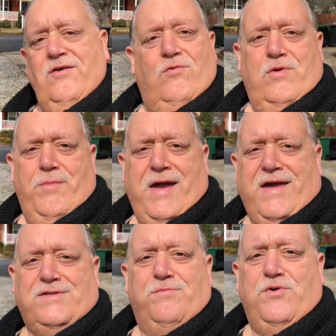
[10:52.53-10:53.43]
we might
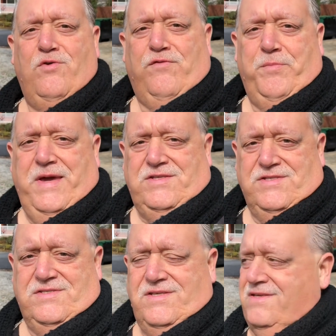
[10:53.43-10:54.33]
get some beautiful
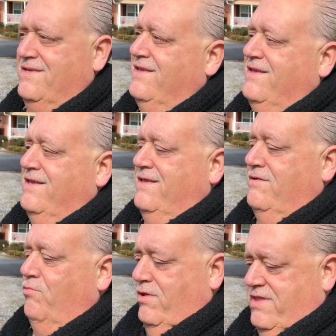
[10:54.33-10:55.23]
peaches.
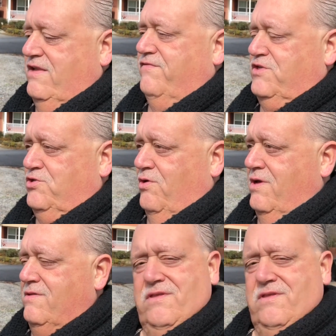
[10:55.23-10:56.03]
One thing's for sure,